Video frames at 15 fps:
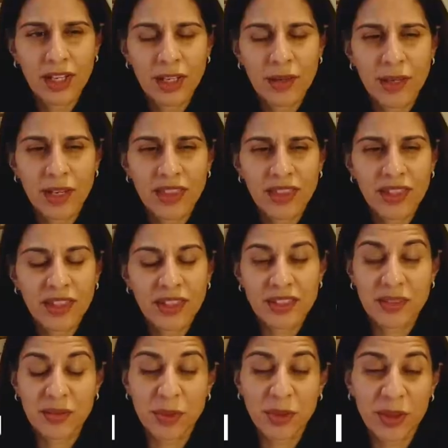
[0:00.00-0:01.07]
And I think
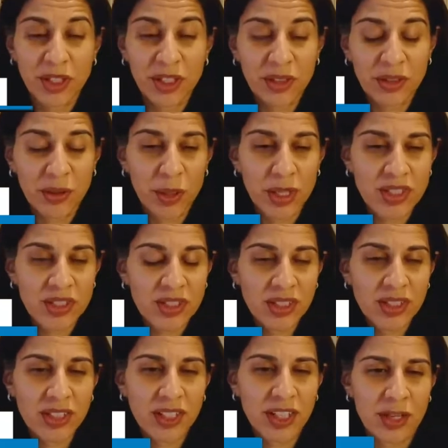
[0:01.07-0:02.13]
it's a really good
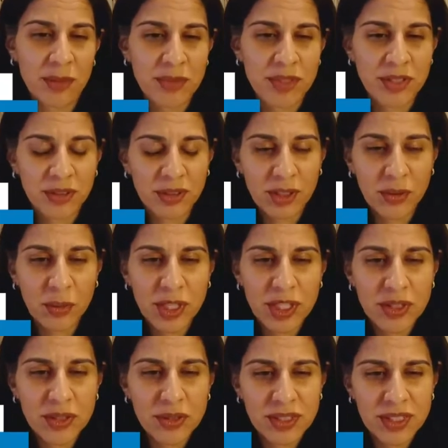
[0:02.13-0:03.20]
question. Um, certainly, we
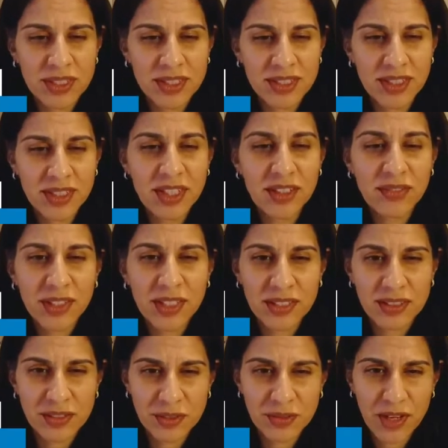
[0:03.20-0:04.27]
do see
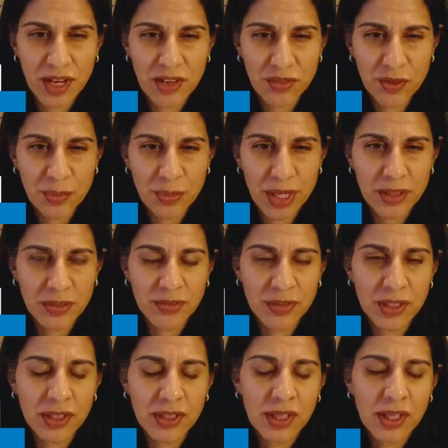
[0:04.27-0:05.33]
significant survival
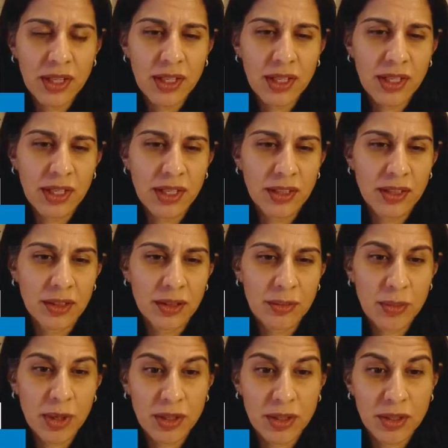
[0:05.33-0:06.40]
benefit in
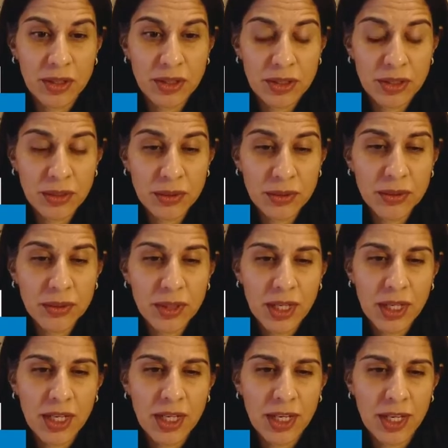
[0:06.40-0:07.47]
Monarch 2,
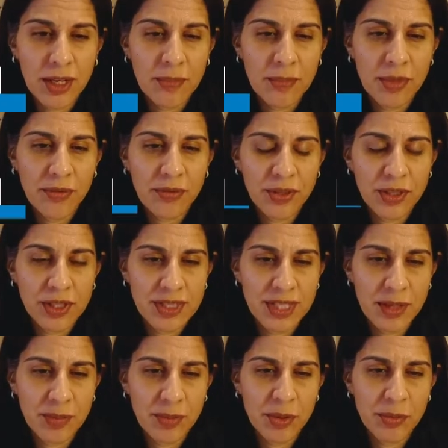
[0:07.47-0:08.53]
um, for
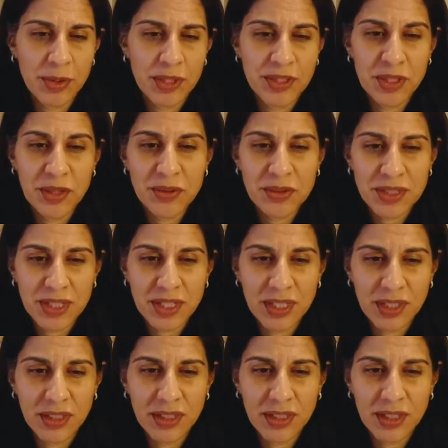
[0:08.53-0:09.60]
example, but don't see
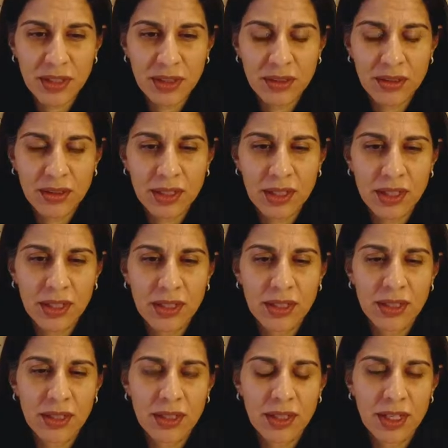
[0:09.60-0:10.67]
it here
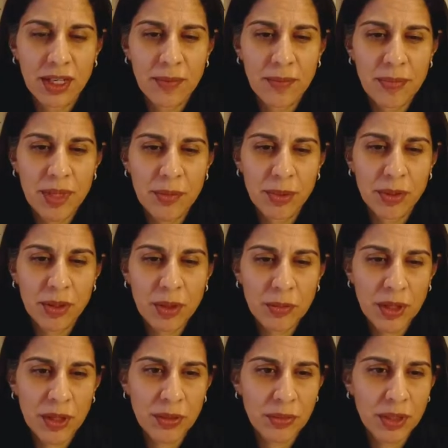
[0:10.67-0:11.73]
in um,
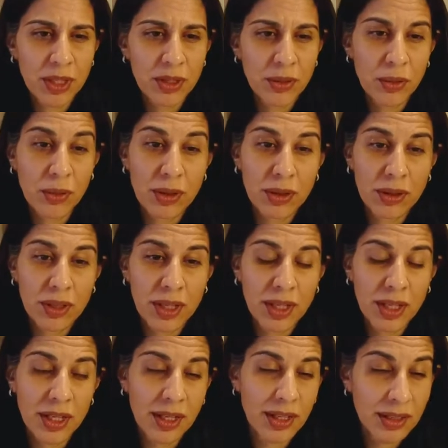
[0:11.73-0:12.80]
Paloma 3, or
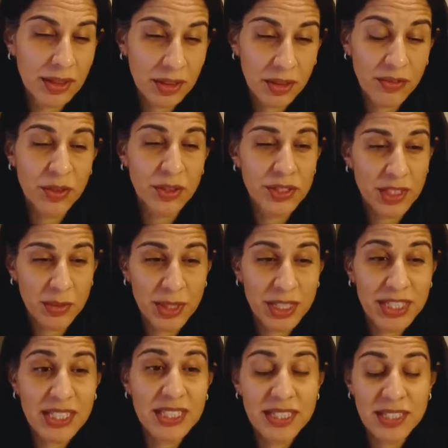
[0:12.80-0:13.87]
and conversely, we
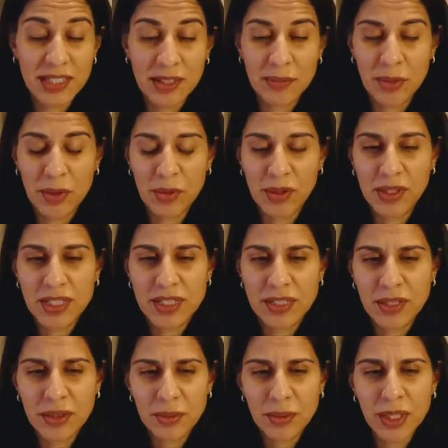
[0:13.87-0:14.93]
did see it in Mona
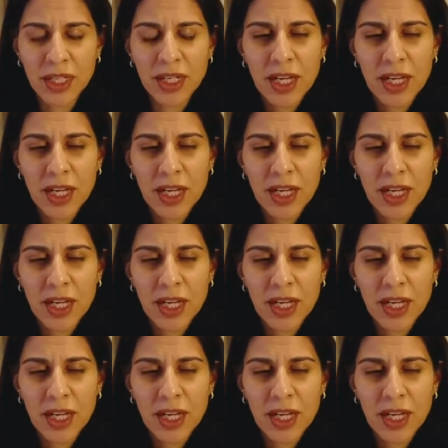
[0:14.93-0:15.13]
Lisa 3.